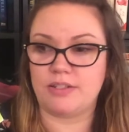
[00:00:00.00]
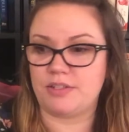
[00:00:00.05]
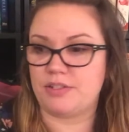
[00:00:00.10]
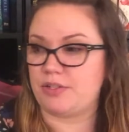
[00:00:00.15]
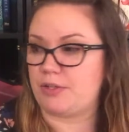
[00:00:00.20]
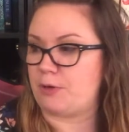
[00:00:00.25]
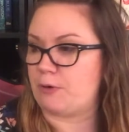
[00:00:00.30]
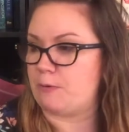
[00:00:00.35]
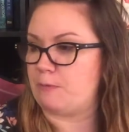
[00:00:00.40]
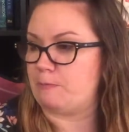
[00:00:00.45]

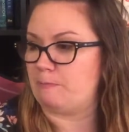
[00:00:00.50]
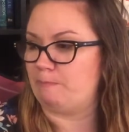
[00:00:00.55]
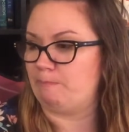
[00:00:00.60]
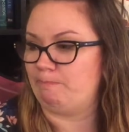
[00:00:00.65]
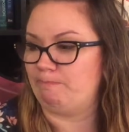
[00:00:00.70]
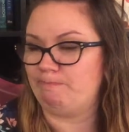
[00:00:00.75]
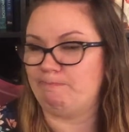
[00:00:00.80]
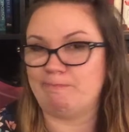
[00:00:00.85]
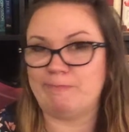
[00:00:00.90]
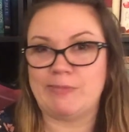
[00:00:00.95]
So
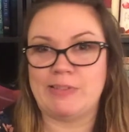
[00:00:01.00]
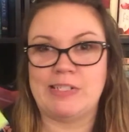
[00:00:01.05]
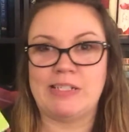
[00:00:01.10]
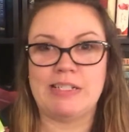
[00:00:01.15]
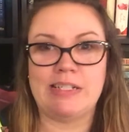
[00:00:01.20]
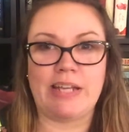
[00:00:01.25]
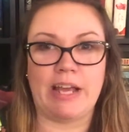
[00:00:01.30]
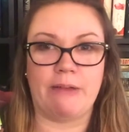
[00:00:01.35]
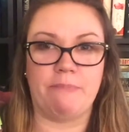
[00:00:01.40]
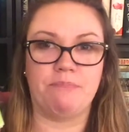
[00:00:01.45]

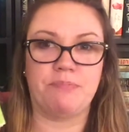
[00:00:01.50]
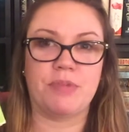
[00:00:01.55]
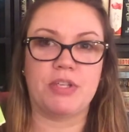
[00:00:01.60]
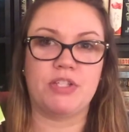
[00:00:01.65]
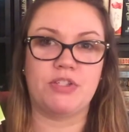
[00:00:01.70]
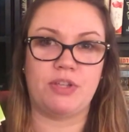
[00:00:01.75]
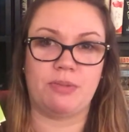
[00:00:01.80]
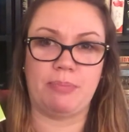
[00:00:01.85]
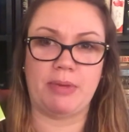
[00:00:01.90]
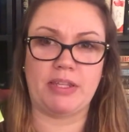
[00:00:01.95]
yeah,
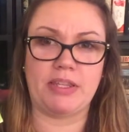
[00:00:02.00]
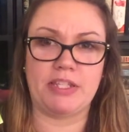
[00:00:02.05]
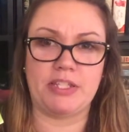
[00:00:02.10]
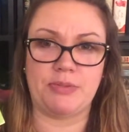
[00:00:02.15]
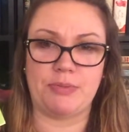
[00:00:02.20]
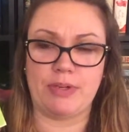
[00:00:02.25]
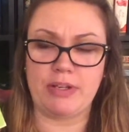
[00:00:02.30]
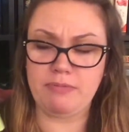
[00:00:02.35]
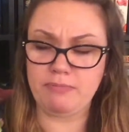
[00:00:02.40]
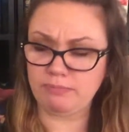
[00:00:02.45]
so I picked
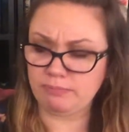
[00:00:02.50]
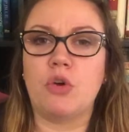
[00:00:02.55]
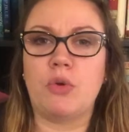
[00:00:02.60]
this one.